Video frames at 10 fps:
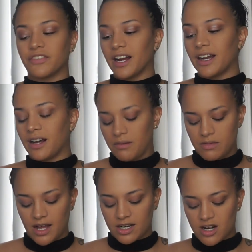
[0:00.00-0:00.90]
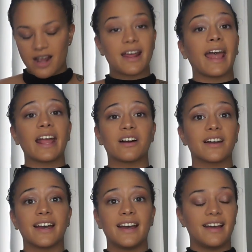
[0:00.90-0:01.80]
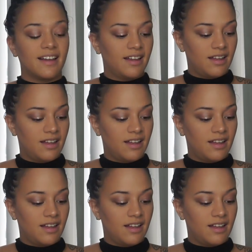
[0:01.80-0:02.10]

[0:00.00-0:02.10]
right now. I'm not trying to hate on it.